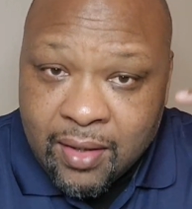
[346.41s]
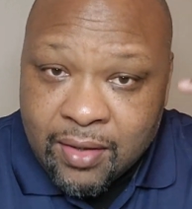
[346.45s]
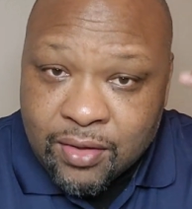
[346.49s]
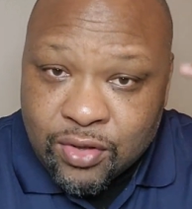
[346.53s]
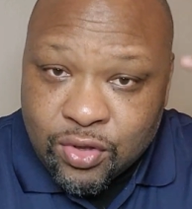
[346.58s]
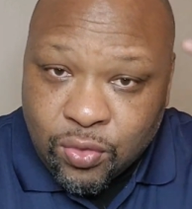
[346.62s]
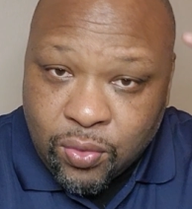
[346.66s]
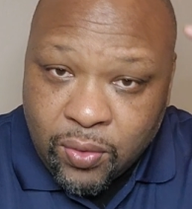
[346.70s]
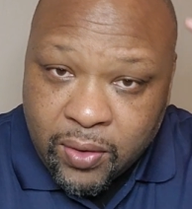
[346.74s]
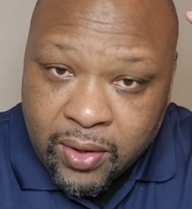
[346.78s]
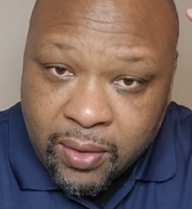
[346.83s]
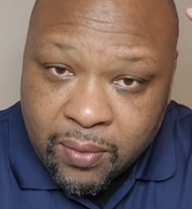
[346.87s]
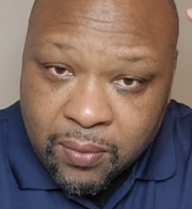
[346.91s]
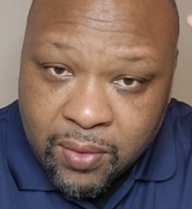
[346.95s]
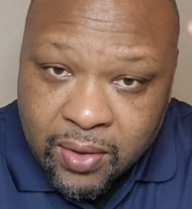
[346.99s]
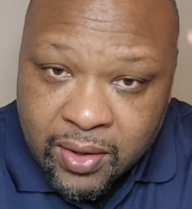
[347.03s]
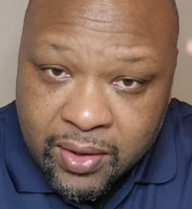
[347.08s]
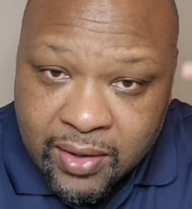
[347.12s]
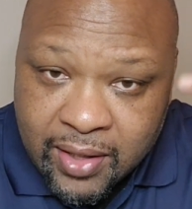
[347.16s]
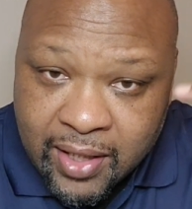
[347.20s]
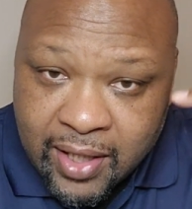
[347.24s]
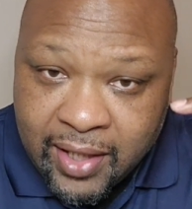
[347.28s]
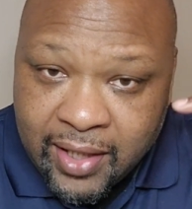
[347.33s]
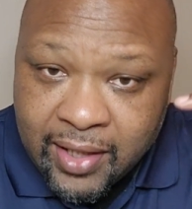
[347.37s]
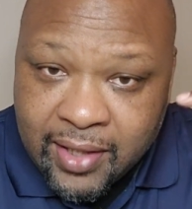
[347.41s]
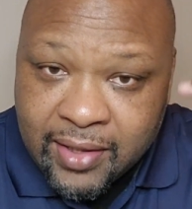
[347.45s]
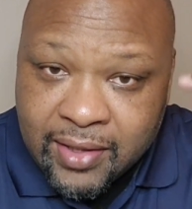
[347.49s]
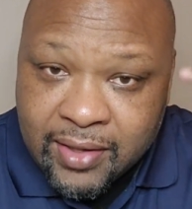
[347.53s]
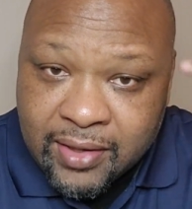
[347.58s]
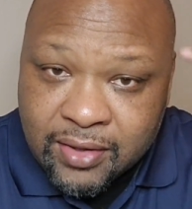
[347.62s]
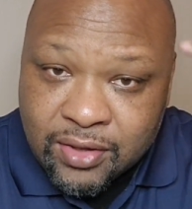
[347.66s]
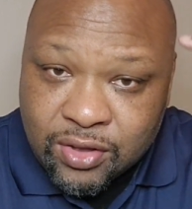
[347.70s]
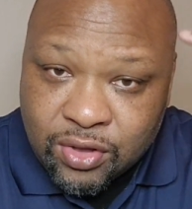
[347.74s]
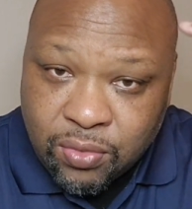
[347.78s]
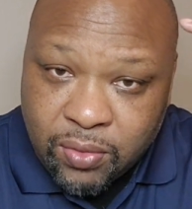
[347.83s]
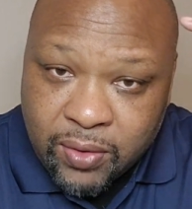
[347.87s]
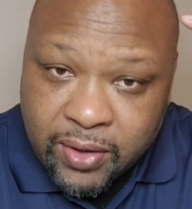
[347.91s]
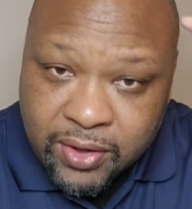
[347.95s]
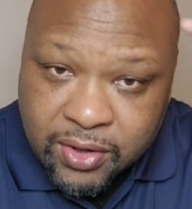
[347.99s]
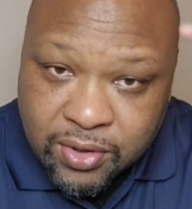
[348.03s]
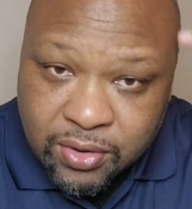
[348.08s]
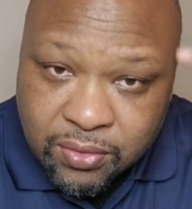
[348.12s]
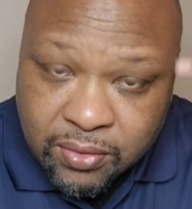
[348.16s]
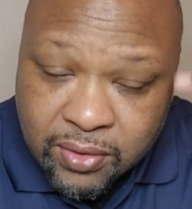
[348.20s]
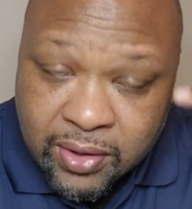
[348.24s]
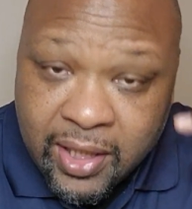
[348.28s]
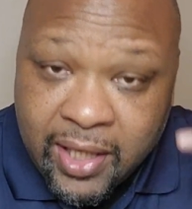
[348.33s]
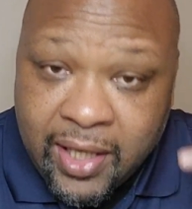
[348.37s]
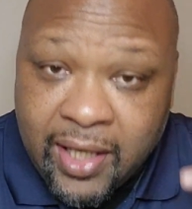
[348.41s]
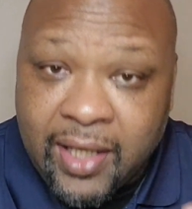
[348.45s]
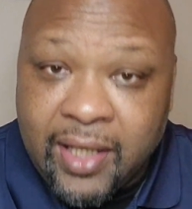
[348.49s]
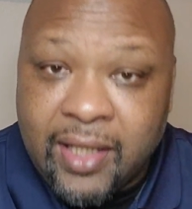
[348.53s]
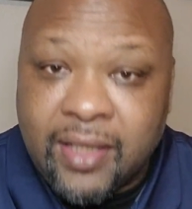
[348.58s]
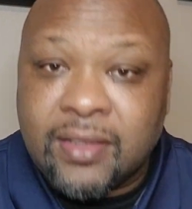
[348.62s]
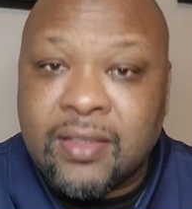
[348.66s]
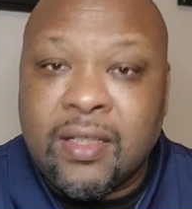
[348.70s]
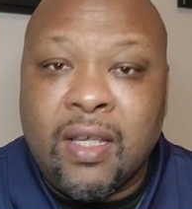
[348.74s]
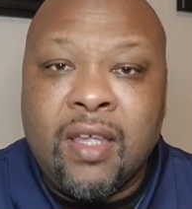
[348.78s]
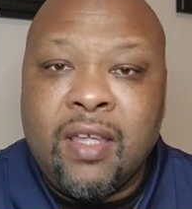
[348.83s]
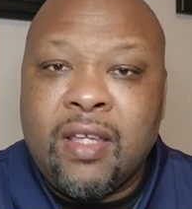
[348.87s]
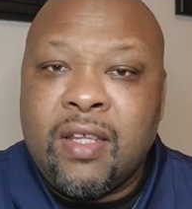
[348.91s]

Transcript: 21 days, 22 days.